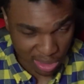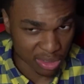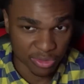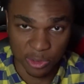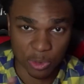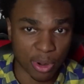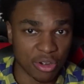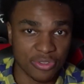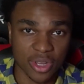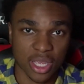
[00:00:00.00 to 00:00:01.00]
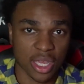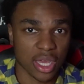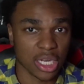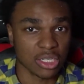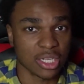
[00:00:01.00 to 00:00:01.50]
Feels perfect and
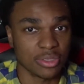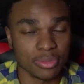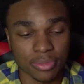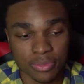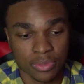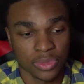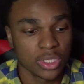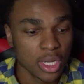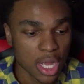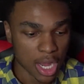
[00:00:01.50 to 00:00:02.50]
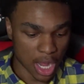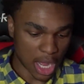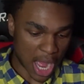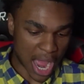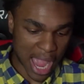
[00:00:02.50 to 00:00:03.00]
it's awesome. I